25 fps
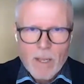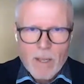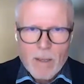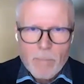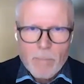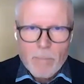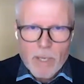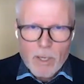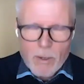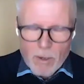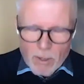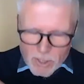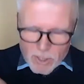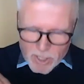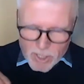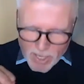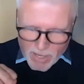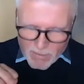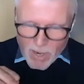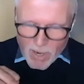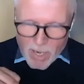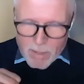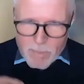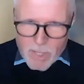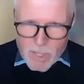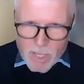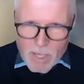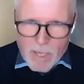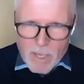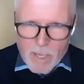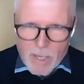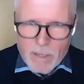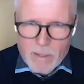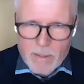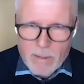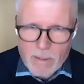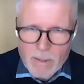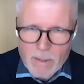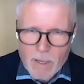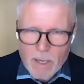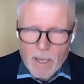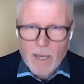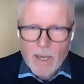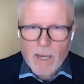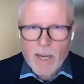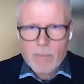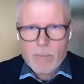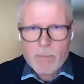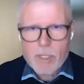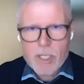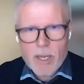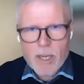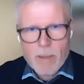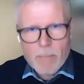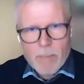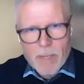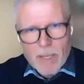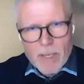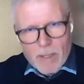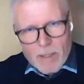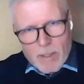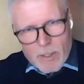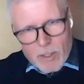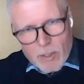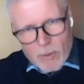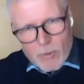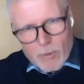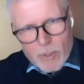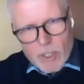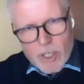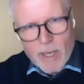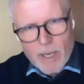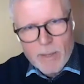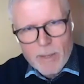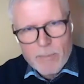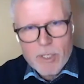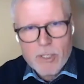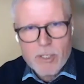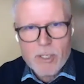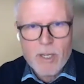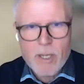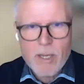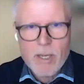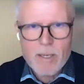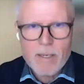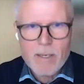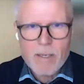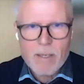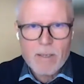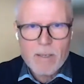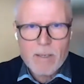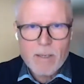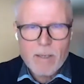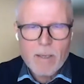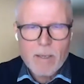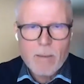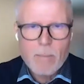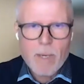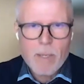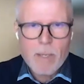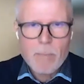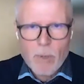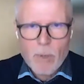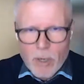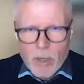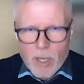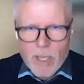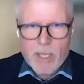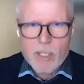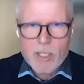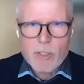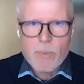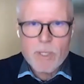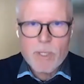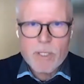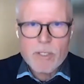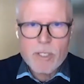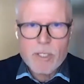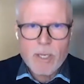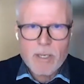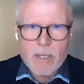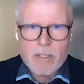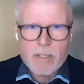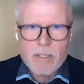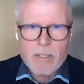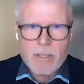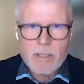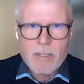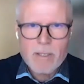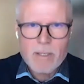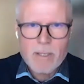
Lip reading: Because if I'm here and I'm stepping 2 steps aside, my body has been changed.